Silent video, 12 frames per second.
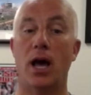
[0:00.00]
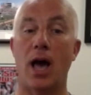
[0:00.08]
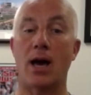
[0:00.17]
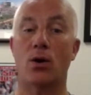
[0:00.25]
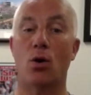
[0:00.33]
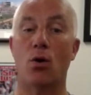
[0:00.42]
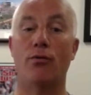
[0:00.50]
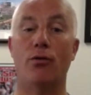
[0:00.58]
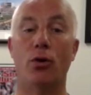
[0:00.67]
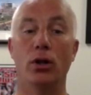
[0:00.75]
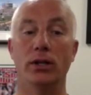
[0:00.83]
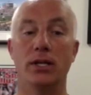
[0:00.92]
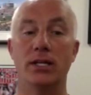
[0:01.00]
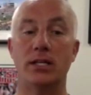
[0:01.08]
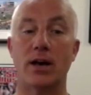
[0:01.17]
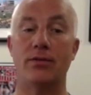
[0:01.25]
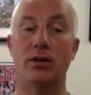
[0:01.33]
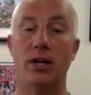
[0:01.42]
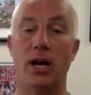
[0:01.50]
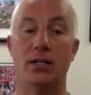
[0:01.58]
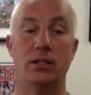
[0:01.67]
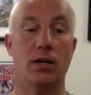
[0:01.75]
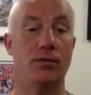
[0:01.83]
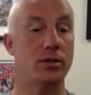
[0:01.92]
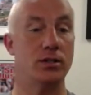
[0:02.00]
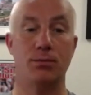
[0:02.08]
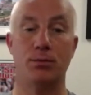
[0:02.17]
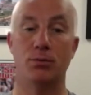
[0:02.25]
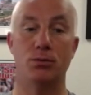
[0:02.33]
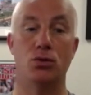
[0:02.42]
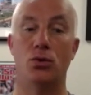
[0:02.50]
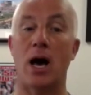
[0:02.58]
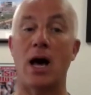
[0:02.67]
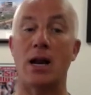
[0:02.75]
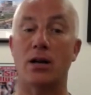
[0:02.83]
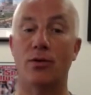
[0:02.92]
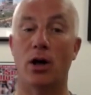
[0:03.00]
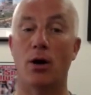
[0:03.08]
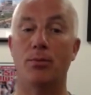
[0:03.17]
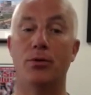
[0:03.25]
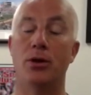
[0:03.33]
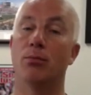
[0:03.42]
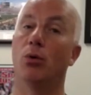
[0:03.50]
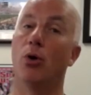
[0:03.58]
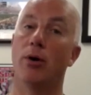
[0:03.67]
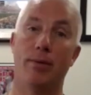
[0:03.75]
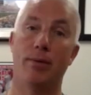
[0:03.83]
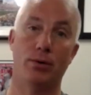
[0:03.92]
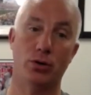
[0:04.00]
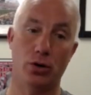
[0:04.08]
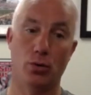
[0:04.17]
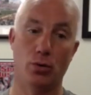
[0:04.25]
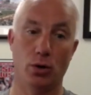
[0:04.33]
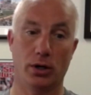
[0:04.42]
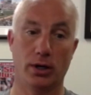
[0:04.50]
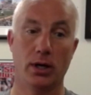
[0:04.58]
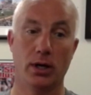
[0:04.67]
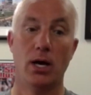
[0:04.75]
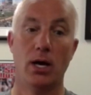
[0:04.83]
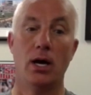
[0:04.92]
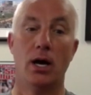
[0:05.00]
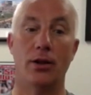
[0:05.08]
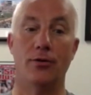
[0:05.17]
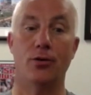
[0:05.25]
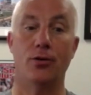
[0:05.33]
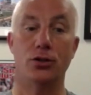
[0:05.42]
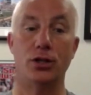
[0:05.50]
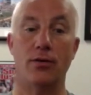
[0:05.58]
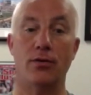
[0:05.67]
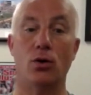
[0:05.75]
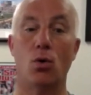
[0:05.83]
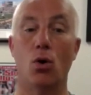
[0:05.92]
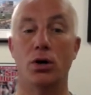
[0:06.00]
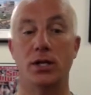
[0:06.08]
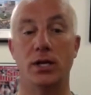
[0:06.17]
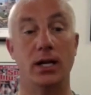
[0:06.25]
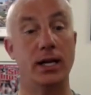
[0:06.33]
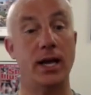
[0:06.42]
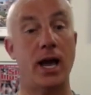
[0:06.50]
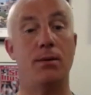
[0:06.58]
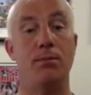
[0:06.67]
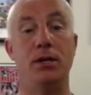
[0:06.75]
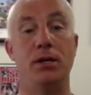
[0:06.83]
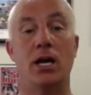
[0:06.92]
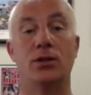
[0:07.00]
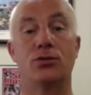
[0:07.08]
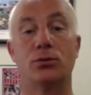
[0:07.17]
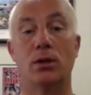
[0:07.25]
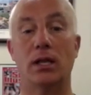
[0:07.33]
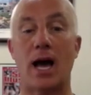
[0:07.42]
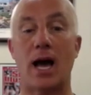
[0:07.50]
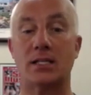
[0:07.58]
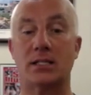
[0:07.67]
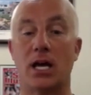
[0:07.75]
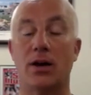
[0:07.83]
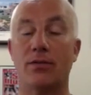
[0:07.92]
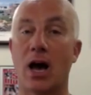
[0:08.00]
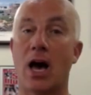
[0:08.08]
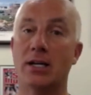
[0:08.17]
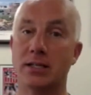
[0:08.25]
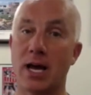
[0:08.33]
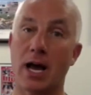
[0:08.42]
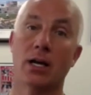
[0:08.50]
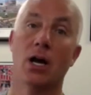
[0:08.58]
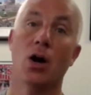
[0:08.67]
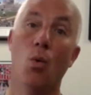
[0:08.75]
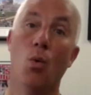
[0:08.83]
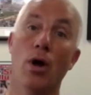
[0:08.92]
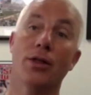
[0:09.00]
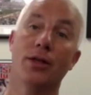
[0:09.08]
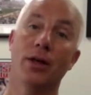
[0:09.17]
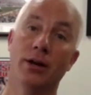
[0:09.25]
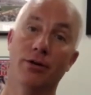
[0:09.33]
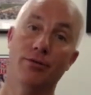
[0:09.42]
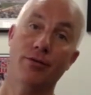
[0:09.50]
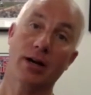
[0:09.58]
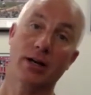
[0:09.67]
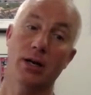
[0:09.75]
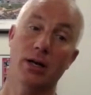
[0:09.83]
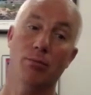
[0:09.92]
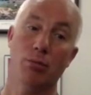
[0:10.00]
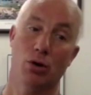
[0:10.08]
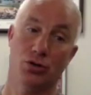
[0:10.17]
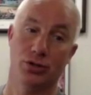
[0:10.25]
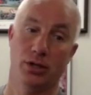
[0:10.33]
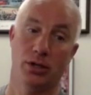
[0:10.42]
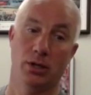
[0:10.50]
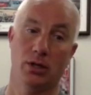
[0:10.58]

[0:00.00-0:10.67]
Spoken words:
at home for at least 7 days. If the symptoms do not develop, the employee may return. The first day of quarantine, again, begins from the last day of contact with an infected person.